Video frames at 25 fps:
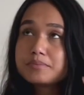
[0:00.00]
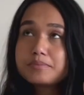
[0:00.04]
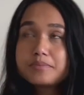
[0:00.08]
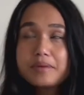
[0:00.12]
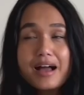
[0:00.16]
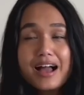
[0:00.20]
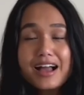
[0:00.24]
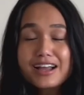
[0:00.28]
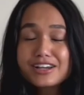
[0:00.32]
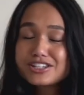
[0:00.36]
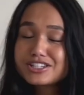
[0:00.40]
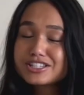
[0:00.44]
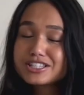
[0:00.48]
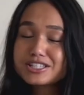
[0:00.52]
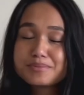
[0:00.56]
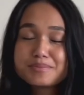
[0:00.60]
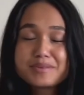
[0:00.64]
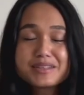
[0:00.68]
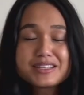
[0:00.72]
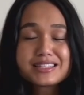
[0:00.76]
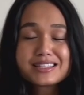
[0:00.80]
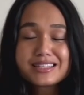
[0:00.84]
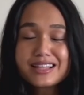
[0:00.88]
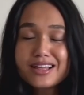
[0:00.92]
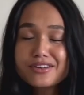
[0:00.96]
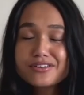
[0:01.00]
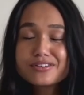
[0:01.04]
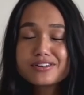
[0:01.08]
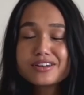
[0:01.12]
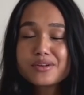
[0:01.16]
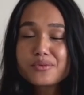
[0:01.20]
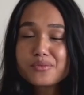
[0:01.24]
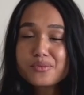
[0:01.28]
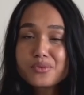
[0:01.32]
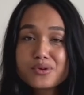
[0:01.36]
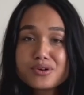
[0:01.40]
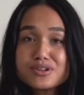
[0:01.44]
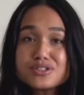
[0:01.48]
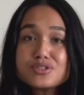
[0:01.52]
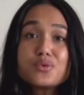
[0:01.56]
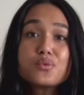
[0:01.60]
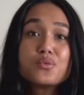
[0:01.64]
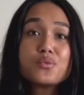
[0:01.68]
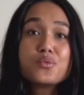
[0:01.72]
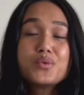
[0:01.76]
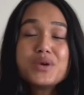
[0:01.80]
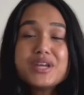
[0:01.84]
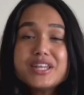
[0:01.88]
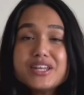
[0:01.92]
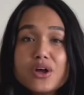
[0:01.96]
Action speaks louder than words.
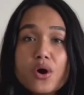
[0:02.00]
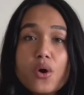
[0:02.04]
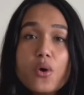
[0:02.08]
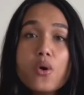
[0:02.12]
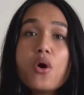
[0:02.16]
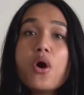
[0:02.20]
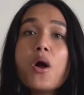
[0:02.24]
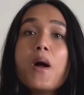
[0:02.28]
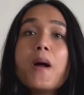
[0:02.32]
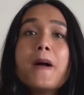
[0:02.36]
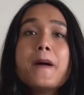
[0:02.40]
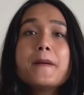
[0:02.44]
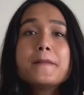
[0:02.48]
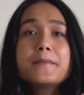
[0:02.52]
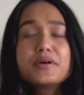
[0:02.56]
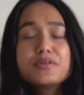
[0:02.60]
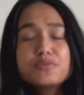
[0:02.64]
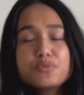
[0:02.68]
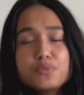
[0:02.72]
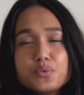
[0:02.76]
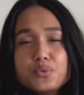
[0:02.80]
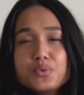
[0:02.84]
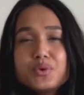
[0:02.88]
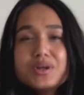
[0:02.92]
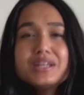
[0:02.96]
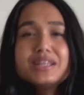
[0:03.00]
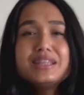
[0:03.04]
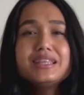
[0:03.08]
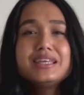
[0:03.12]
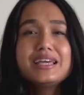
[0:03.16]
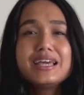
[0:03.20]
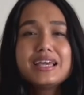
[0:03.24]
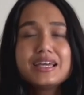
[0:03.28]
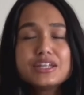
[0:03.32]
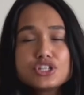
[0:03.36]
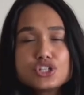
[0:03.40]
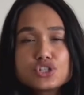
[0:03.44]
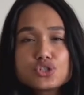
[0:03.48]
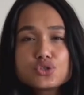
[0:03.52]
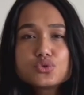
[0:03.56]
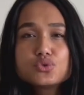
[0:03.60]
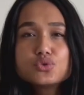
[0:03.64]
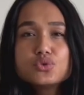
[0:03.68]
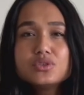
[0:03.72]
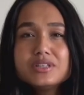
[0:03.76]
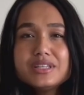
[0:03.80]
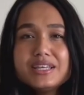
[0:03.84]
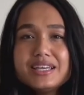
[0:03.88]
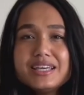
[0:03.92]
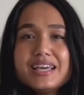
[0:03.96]
We know. But really and
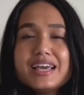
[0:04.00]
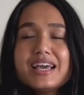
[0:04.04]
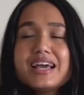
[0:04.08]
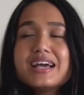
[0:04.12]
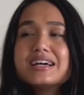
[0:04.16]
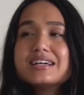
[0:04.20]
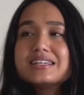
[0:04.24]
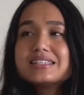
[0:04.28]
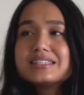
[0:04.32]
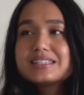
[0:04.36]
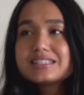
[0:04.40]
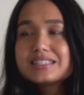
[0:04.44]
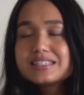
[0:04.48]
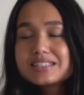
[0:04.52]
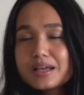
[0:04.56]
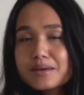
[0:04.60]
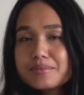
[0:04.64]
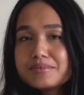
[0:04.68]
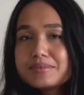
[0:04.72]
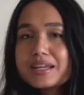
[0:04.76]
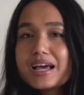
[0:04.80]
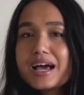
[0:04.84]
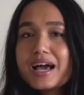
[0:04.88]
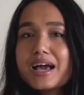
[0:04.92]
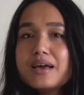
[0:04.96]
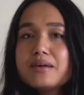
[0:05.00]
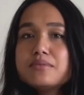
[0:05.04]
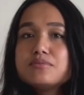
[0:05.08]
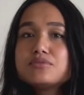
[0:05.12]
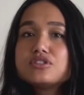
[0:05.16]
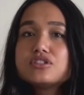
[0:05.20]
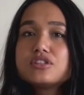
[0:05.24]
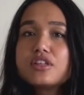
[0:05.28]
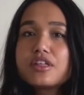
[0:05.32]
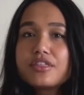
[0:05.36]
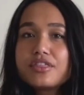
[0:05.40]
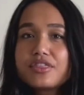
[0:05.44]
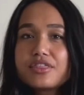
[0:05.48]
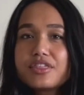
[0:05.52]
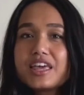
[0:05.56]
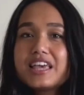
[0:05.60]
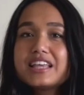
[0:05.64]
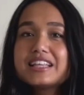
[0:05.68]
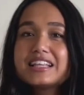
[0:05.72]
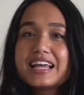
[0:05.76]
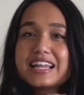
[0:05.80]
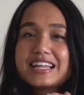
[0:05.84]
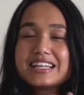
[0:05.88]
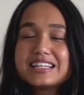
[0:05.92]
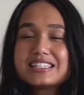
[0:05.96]
truly, sometimes the
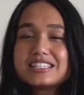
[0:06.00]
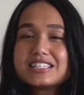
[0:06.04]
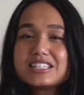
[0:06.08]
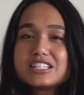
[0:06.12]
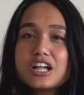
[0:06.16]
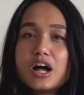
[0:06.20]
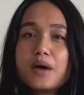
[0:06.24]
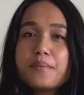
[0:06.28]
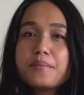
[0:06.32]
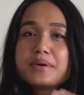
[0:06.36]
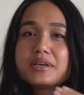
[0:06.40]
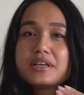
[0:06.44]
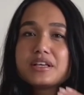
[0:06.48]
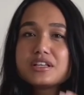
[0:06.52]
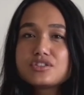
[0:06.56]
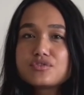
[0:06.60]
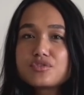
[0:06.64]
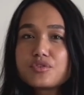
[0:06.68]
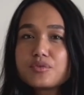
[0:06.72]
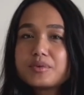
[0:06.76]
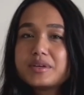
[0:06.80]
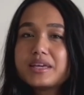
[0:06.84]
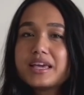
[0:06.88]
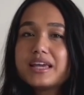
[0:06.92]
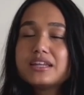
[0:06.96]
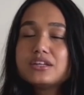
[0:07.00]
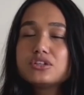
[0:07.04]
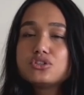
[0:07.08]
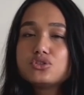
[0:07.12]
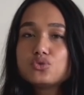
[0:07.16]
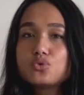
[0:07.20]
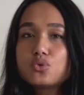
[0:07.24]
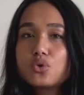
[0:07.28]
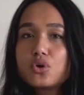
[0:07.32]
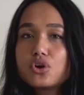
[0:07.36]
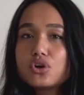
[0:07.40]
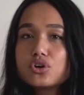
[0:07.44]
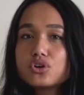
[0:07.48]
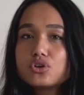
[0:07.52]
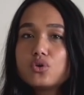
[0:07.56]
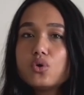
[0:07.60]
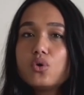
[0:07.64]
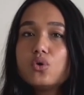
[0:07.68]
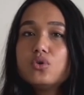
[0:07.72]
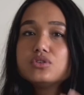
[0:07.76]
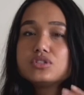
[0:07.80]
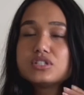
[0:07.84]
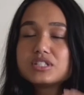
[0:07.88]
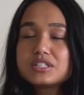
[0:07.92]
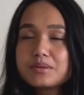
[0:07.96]
thing that is stopping us from getting to our
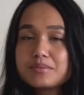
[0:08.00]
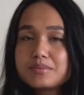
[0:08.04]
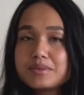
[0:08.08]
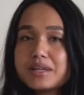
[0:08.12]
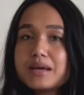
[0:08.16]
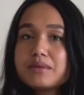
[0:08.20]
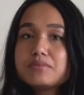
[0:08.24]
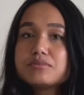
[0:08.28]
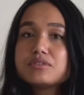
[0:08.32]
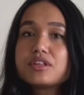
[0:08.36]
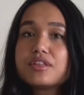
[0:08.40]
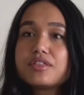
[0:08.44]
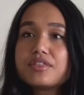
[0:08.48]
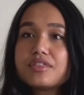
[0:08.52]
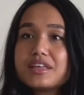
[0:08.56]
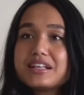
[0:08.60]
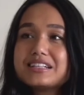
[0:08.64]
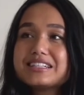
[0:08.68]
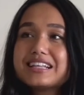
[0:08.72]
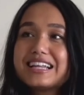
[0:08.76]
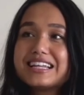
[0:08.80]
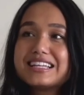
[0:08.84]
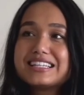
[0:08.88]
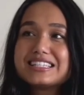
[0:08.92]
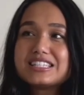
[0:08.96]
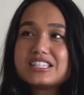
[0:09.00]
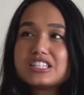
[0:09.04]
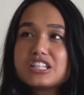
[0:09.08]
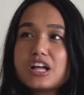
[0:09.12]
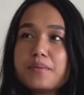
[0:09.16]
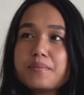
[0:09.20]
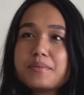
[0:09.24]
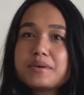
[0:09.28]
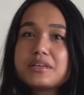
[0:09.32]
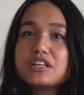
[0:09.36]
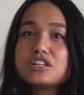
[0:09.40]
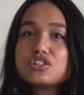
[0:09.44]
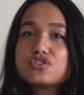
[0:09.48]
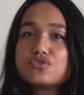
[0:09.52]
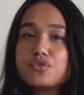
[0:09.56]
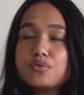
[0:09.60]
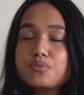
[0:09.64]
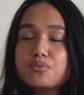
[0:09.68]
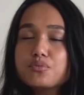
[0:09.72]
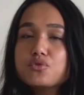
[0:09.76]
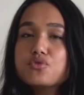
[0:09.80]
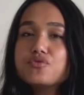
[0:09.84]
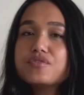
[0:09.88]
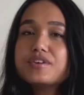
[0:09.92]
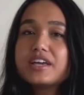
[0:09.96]
goals, sometimes the thing that is stopping us
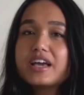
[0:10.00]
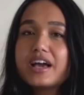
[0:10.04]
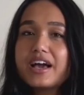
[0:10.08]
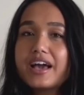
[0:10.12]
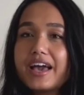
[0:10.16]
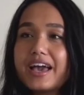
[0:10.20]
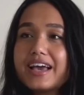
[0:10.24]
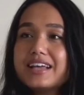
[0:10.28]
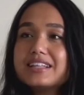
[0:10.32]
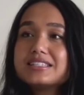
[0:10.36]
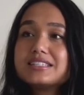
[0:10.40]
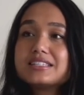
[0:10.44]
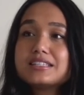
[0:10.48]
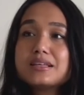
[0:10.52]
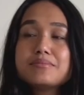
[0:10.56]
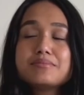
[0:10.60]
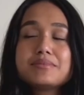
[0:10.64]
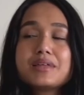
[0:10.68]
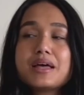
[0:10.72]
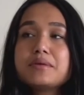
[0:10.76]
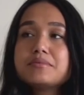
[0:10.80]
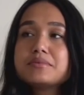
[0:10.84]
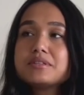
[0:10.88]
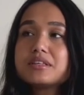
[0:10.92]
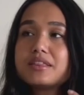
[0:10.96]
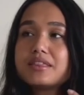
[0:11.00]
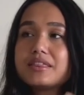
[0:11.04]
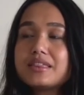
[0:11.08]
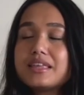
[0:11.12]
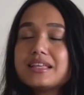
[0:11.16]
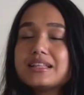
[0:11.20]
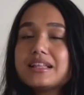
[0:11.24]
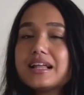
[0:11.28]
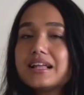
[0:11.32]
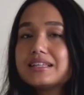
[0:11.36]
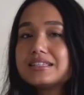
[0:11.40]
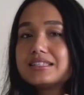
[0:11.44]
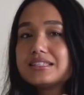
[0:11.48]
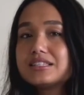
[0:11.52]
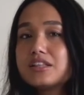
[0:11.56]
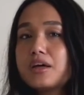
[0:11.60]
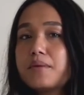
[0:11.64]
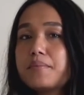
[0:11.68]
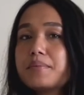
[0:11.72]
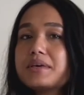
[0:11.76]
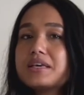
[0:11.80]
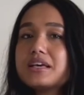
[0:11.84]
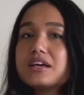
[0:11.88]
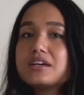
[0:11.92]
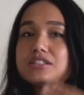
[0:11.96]
from moving ahead, sometimes the thing that is
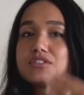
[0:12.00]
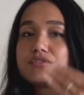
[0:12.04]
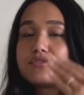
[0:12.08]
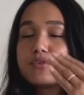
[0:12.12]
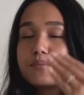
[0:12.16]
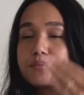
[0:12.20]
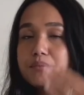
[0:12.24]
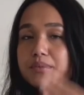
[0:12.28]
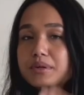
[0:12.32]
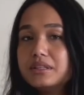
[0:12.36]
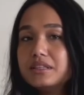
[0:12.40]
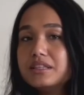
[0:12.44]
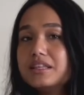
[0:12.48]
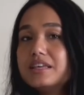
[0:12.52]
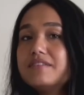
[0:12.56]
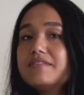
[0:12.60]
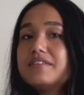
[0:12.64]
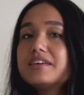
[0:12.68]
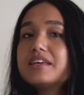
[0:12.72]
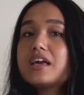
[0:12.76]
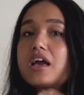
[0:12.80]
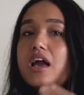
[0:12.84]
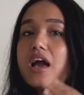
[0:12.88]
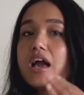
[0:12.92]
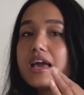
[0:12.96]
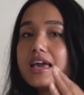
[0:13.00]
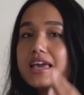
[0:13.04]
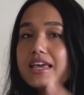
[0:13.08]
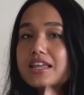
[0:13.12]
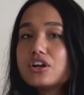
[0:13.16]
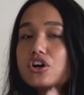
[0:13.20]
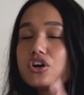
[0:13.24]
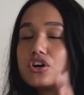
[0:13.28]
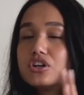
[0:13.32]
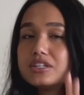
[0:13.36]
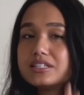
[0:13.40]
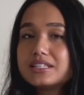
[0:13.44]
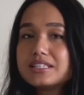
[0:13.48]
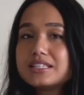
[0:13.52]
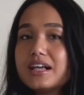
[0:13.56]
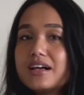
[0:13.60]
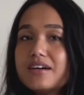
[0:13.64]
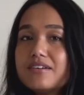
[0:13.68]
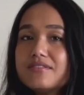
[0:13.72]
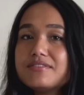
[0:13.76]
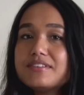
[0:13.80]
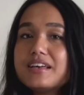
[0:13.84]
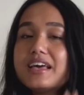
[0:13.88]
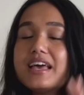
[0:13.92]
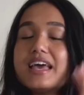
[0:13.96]
stopping us from believing in
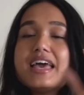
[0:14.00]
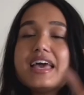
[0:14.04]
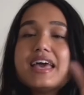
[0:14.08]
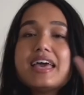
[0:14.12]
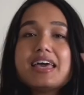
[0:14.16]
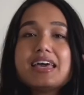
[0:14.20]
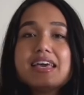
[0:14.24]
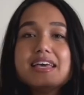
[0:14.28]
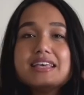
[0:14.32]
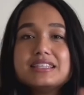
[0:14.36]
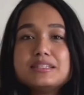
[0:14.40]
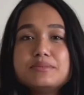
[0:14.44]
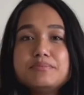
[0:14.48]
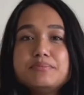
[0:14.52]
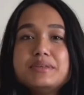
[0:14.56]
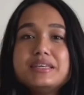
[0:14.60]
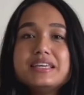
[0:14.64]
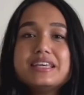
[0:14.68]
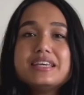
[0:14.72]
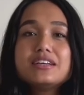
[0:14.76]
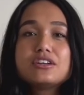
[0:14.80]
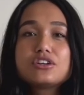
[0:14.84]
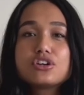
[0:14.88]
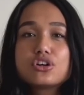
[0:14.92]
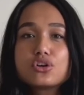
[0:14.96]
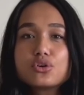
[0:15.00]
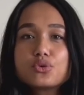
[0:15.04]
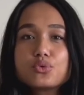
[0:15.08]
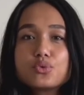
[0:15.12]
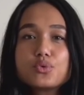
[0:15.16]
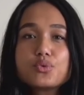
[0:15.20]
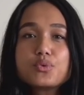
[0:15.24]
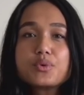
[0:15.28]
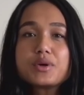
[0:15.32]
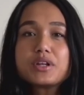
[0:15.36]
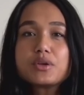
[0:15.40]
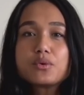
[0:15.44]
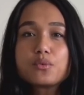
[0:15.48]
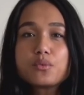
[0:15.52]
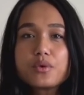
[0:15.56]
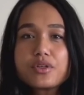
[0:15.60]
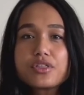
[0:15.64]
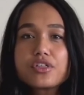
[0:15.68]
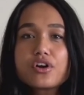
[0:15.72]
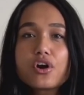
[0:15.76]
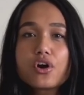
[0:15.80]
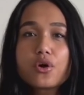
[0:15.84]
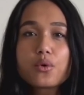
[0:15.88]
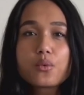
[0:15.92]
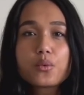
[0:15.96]
ourselves is being congruent
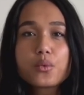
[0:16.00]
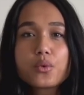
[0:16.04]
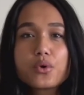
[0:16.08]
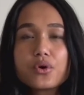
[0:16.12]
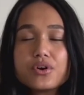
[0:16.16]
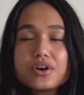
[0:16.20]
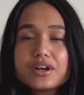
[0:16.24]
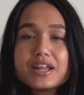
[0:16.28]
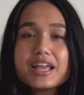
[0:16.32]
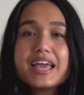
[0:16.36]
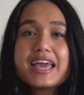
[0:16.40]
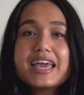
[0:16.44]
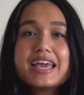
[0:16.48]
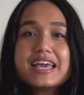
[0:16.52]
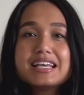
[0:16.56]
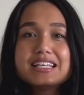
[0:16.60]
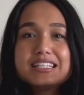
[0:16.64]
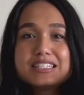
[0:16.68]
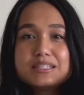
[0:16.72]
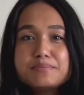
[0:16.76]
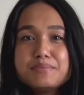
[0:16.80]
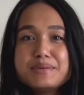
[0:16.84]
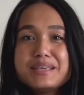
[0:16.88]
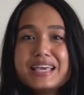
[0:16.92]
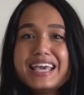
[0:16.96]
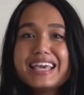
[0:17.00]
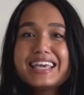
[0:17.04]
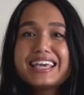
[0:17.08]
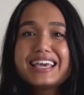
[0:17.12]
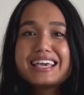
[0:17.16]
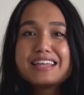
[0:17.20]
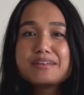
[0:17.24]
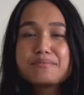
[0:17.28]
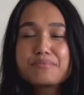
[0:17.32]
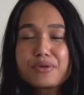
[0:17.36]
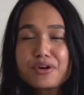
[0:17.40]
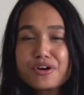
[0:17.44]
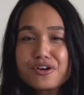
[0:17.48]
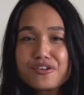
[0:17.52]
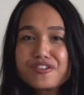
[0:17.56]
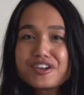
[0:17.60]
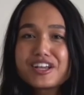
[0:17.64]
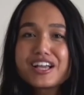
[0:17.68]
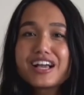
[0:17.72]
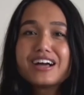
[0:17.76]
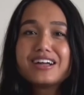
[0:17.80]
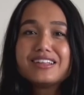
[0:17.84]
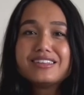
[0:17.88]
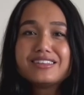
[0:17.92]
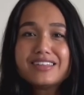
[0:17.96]
with our word, is being in
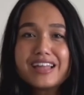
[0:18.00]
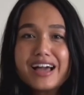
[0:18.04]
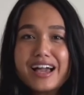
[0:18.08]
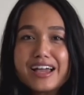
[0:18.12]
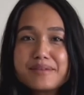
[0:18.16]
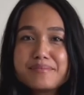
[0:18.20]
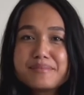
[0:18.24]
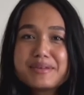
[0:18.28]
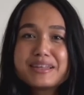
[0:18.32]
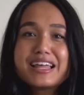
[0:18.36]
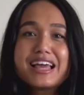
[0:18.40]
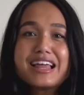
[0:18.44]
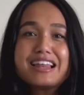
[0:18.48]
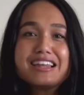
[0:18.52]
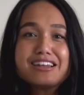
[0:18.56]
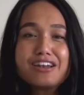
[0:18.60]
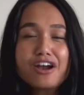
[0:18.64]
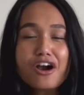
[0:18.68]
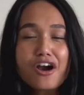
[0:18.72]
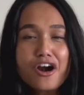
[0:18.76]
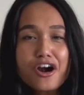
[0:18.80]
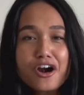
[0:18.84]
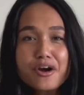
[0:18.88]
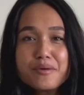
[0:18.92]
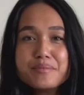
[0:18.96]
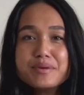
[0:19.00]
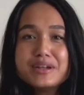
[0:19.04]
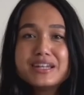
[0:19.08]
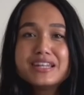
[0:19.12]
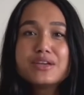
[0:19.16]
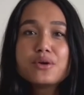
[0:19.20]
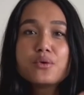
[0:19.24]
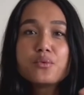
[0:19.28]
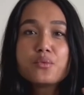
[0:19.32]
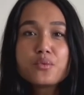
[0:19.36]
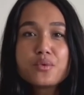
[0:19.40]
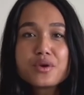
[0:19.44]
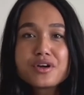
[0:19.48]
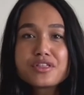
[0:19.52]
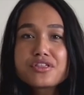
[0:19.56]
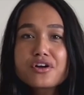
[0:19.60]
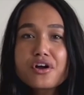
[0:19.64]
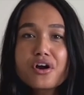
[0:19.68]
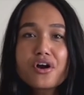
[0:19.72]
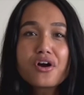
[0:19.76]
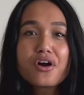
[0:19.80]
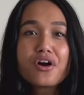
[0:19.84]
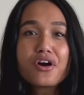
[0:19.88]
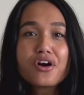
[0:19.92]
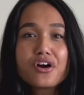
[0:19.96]
perfect alignment and in harmony with
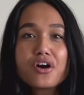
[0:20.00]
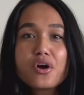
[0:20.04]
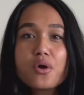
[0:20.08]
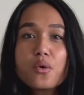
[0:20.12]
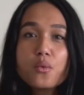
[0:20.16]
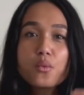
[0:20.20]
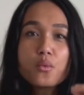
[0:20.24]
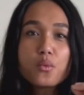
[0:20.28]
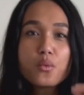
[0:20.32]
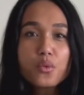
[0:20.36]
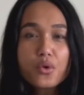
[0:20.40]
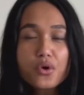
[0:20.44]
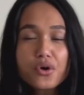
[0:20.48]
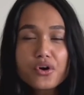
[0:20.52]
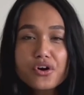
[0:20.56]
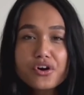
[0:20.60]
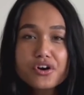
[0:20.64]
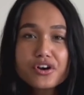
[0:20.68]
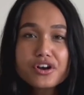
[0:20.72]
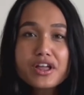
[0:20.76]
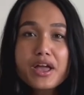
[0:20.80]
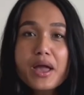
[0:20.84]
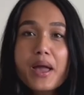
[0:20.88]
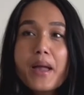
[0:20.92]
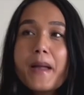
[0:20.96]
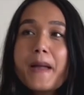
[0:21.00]
our word.